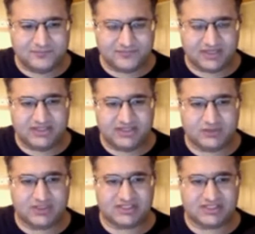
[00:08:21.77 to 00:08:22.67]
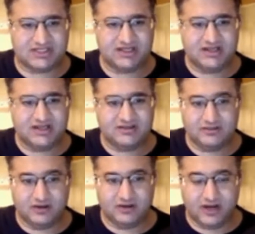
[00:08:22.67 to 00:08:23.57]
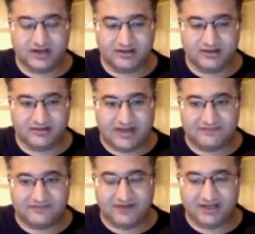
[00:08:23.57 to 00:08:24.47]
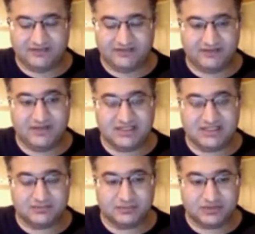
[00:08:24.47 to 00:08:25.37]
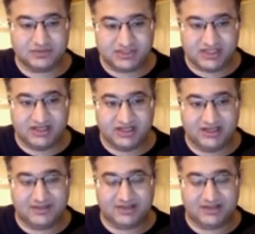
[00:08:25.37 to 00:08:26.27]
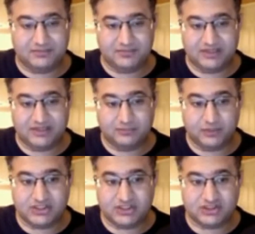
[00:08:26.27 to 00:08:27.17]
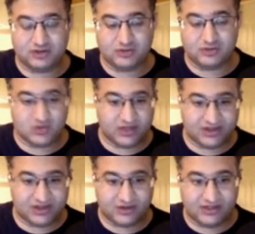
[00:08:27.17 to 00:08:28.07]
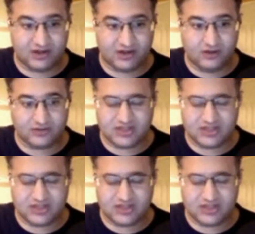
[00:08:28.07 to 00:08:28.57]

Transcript: Interesting. On that fucking feminism bullshit, they claim that the boys' scooter was only $30.